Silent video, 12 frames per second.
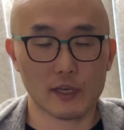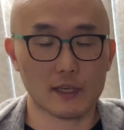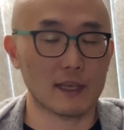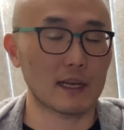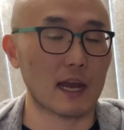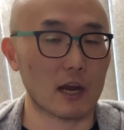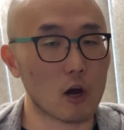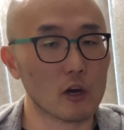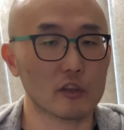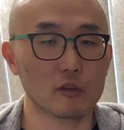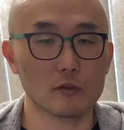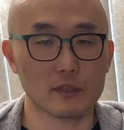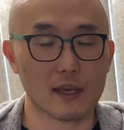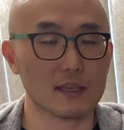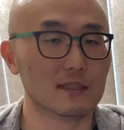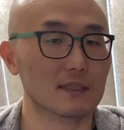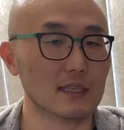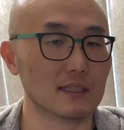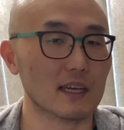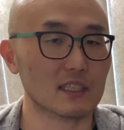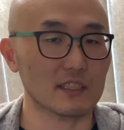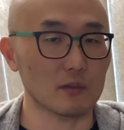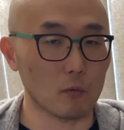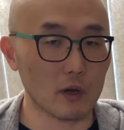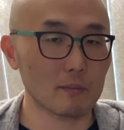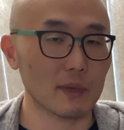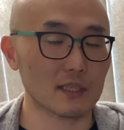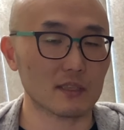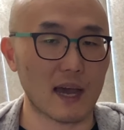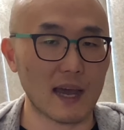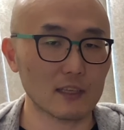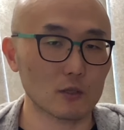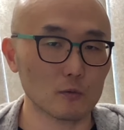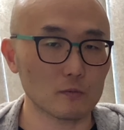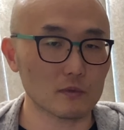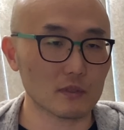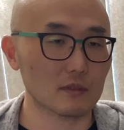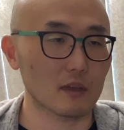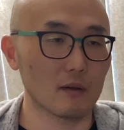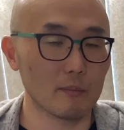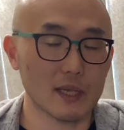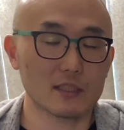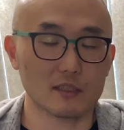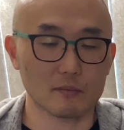and I argue yes, that's actually what makes iTunes amazing,